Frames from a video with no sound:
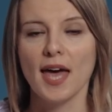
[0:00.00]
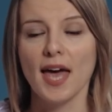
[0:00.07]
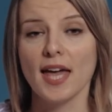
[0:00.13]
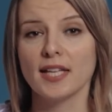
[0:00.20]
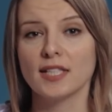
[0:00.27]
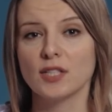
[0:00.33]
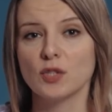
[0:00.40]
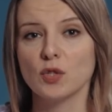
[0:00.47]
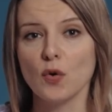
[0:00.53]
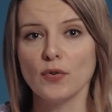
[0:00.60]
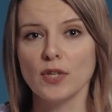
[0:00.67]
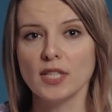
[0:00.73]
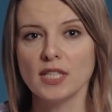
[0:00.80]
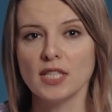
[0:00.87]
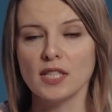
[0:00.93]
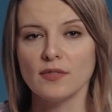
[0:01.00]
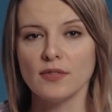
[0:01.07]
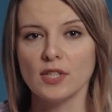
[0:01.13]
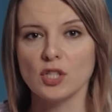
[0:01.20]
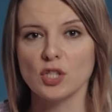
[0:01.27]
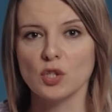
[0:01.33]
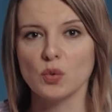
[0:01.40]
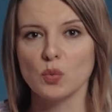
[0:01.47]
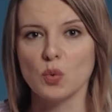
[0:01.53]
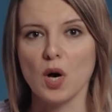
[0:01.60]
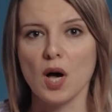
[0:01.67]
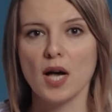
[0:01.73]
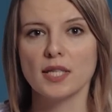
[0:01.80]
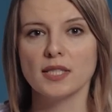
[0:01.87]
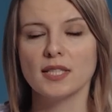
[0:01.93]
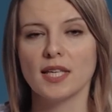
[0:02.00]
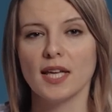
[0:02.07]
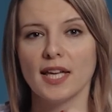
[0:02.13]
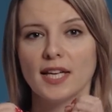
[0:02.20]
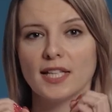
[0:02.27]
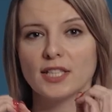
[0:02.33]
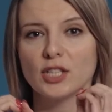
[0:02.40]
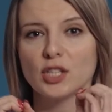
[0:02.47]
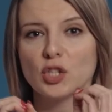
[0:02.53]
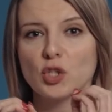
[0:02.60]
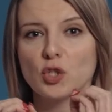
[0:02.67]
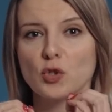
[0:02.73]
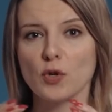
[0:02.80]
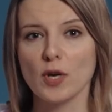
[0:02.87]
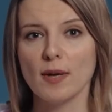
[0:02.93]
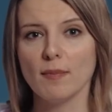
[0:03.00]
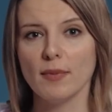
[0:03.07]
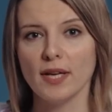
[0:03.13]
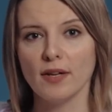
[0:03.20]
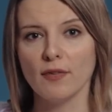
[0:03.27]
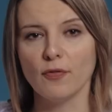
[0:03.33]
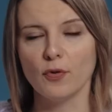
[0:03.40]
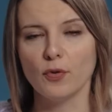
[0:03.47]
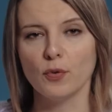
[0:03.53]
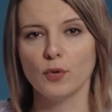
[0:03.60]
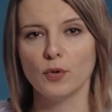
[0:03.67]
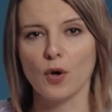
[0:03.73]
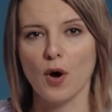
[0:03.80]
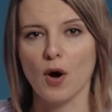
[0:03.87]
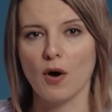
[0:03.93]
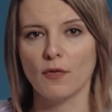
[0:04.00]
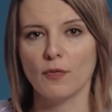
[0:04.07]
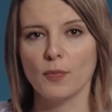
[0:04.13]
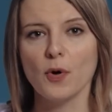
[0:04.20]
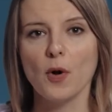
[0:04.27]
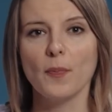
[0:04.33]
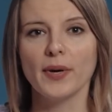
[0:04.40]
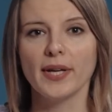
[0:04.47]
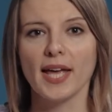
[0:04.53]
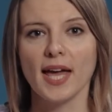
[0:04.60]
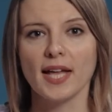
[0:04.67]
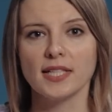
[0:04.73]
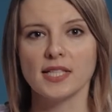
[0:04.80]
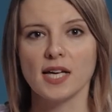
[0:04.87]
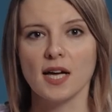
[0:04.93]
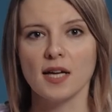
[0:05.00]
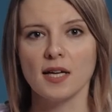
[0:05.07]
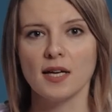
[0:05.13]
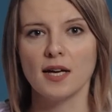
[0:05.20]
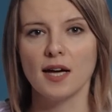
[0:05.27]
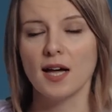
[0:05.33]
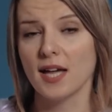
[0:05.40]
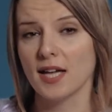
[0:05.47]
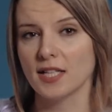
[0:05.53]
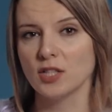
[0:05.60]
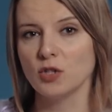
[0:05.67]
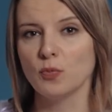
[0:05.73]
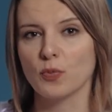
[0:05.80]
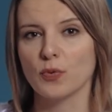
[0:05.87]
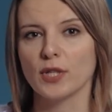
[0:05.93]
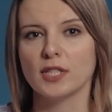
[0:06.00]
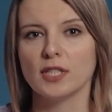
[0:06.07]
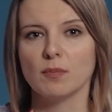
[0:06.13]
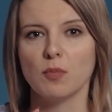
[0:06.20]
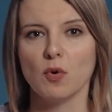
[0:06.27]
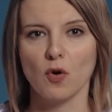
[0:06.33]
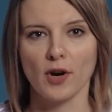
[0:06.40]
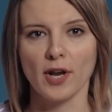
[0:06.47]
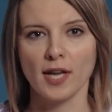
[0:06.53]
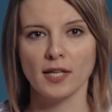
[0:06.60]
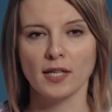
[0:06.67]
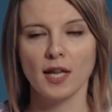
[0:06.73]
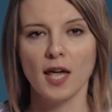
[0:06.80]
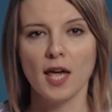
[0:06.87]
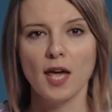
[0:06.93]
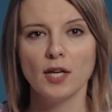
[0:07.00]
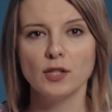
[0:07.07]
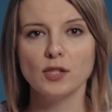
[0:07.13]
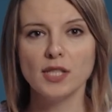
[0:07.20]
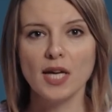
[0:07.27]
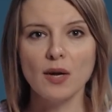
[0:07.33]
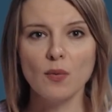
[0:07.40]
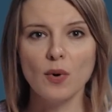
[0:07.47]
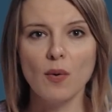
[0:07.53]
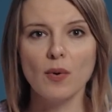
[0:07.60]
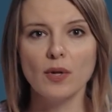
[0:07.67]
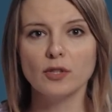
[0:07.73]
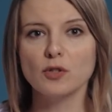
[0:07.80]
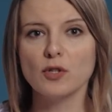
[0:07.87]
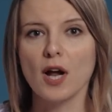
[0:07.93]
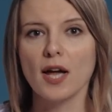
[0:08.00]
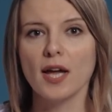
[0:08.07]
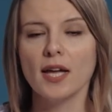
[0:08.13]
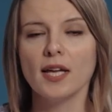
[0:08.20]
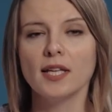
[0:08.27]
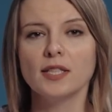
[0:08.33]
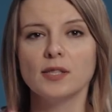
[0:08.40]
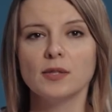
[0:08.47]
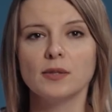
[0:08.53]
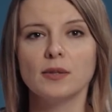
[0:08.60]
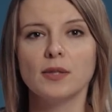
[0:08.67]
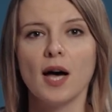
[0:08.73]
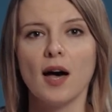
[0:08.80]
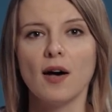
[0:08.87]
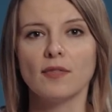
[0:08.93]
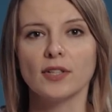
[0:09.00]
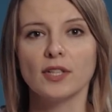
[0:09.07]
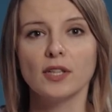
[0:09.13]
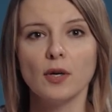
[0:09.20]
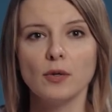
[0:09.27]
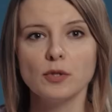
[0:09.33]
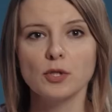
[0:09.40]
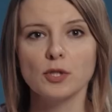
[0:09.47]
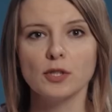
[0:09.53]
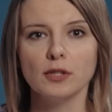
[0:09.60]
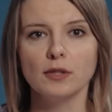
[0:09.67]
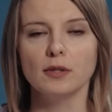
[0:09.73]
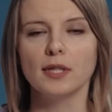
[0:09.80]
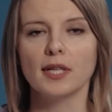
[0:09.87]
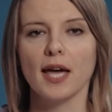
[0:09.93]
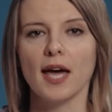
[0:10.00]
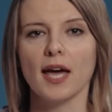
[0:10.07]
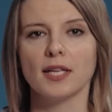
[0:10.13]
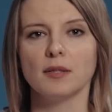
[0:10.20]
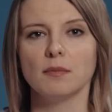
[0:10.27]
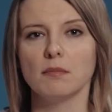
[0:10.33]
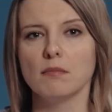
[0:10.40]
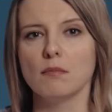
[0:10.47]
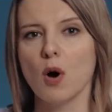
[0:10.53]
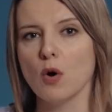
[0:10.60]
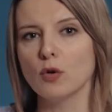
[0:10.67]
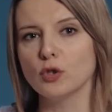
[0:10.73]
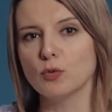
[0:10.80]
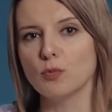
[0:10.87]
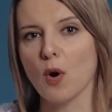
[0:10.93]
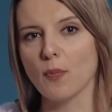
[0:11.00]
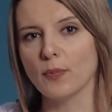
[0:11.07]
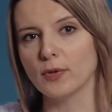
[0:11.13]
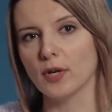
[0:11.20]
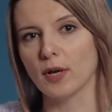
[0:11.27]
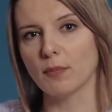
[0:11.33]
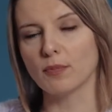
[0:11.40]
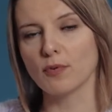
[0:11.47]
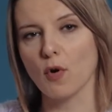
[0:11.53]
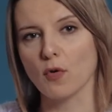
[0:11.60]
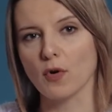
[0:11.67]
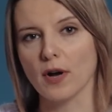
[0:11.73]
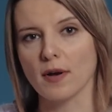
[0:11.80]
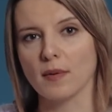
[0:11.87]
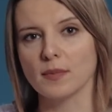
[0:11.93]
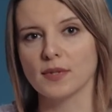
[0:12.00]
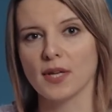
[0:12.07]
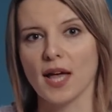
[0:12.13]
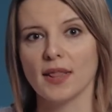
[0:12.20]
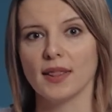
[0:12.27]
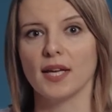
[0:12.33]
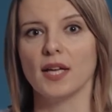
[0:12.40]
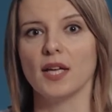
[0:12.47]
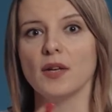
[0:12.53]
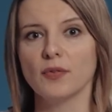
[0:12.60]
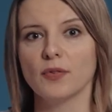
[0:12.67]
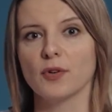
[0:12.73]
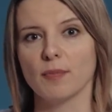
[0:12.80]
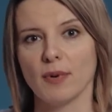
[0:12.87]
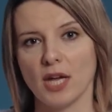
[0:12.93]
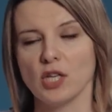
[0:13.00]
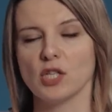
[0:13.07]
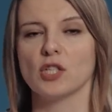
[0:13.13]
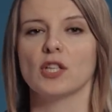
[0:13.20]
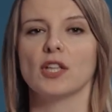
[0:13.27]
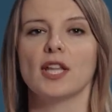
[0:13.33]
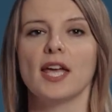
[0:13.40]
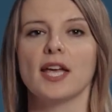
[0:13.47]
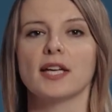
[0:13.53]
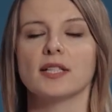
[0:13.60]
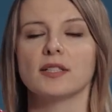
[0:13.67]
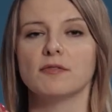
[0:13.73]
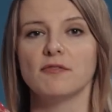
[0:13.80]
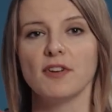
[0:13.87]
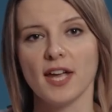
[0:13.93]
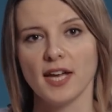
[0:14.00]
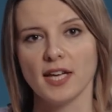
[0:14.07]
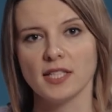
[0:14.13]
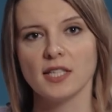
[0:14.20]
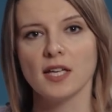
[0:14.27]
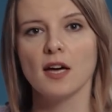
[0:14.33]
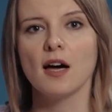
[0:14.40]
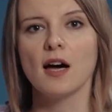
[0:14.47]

And Soviet television was extremely full of propaganda and pretty boring. Today we will try to have a closer look at most popular programs and the information they conveyed